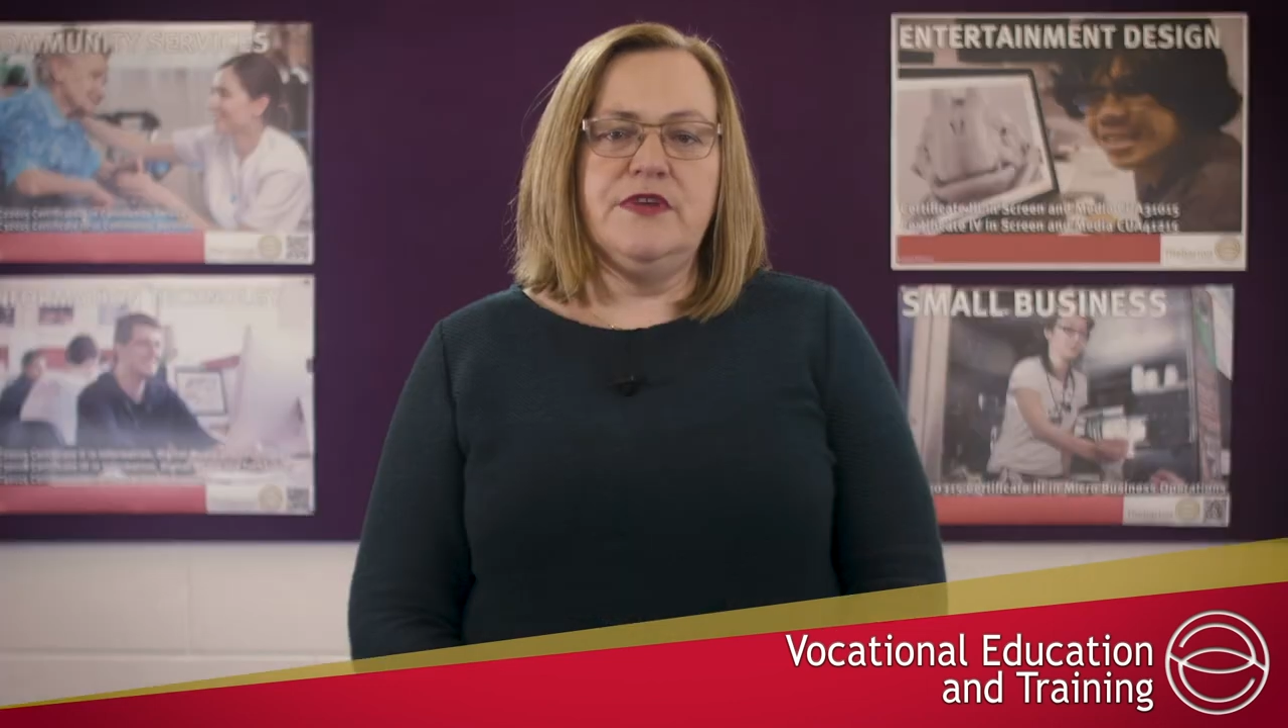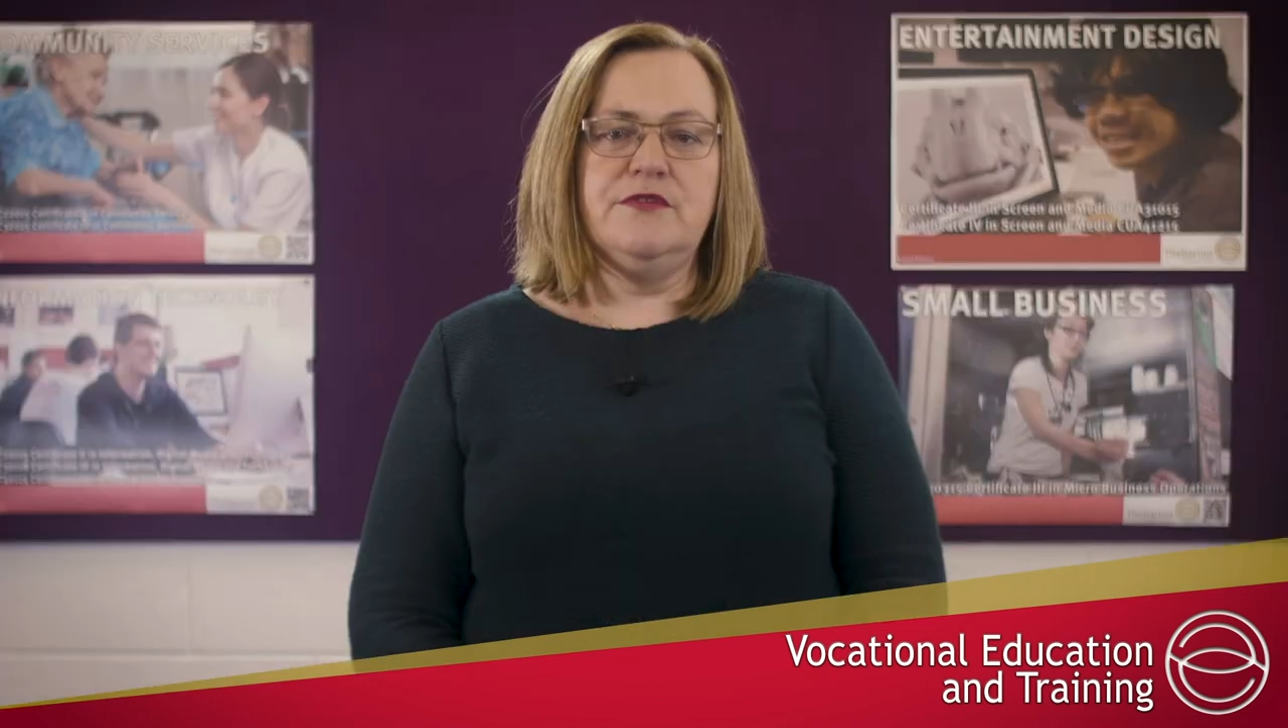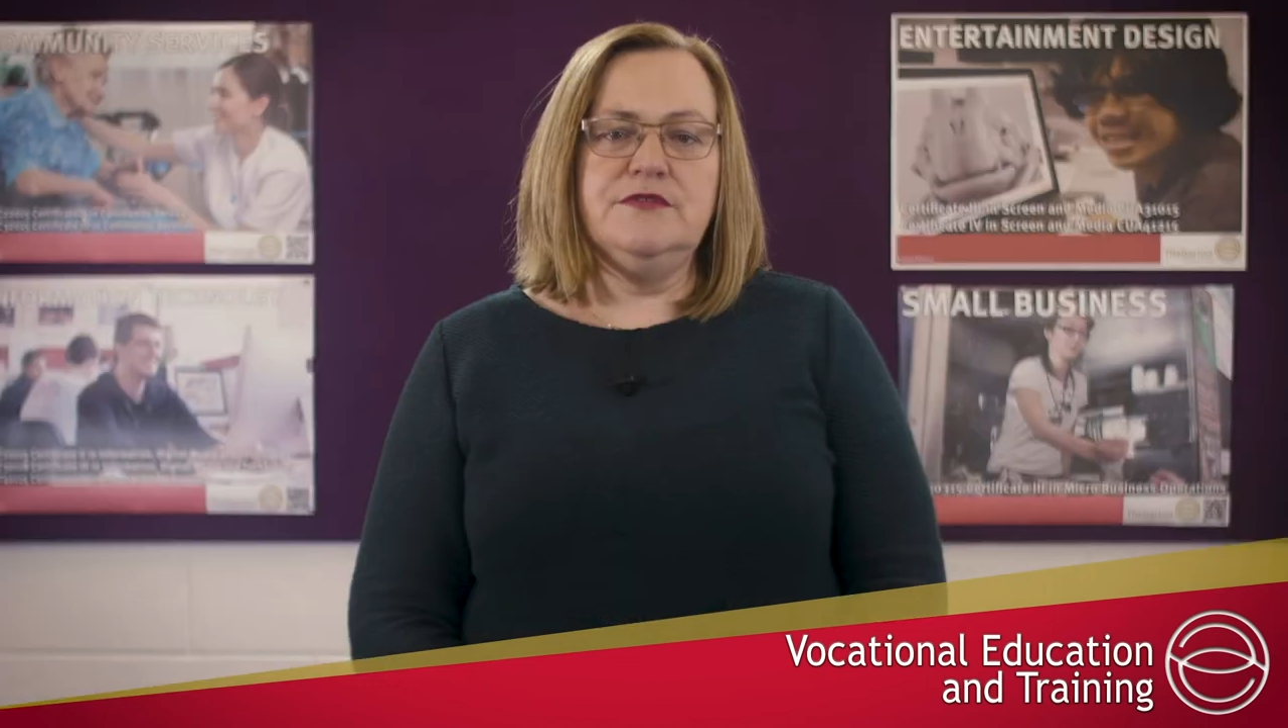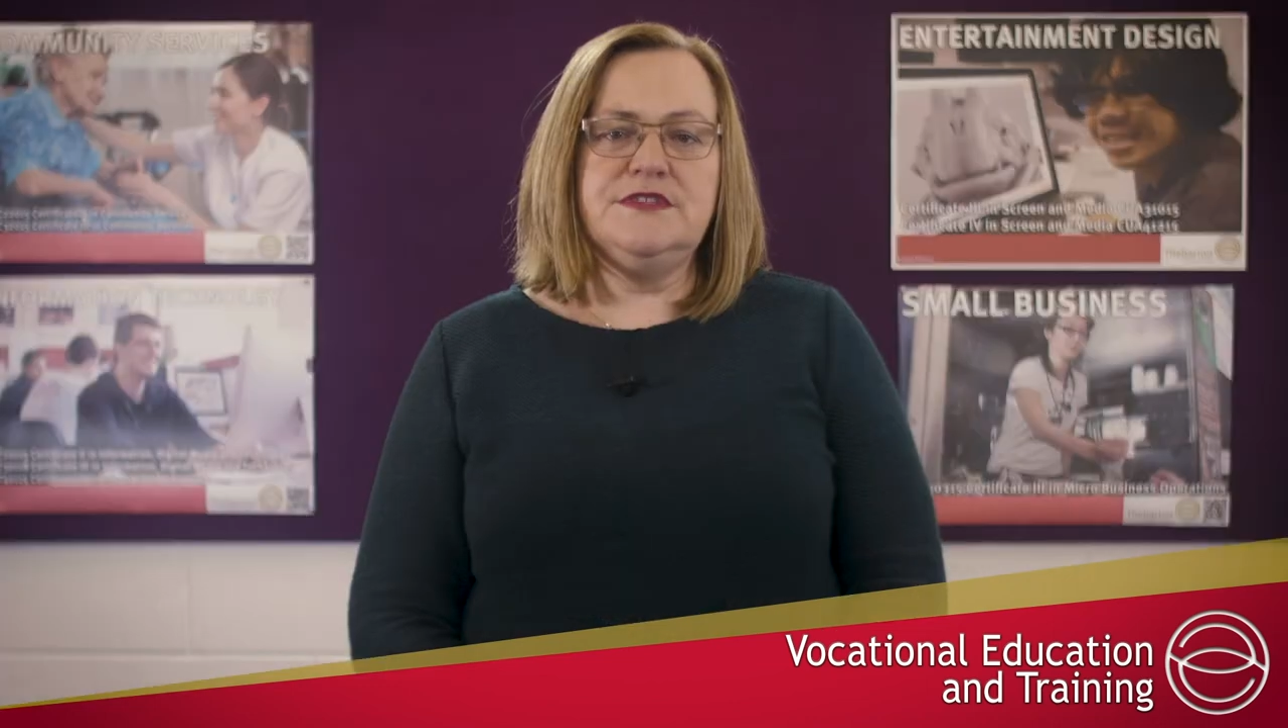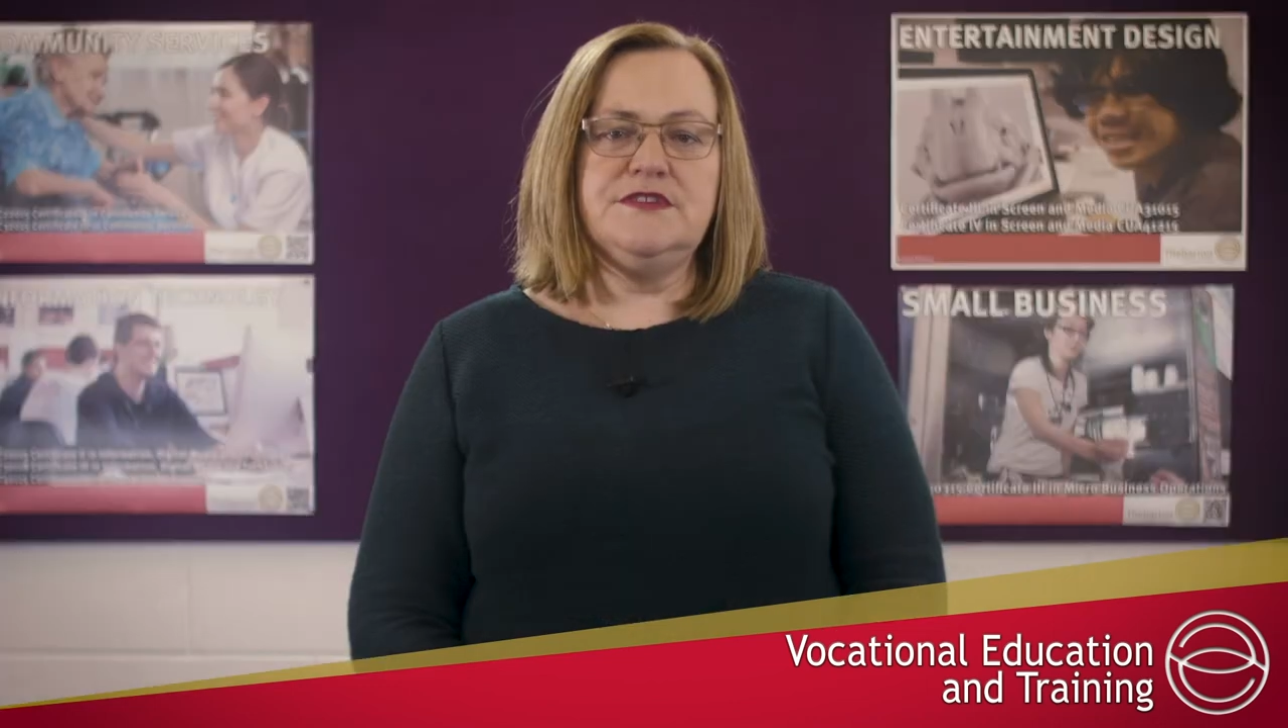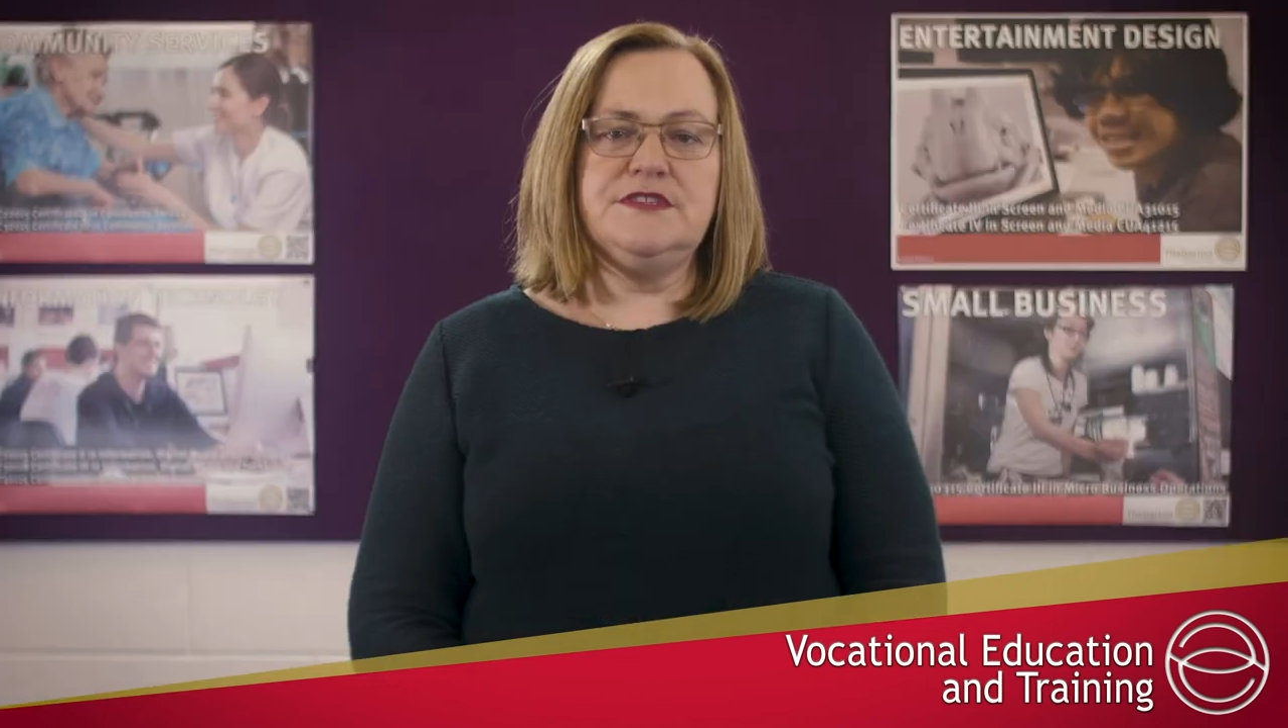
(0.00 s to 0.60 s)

We also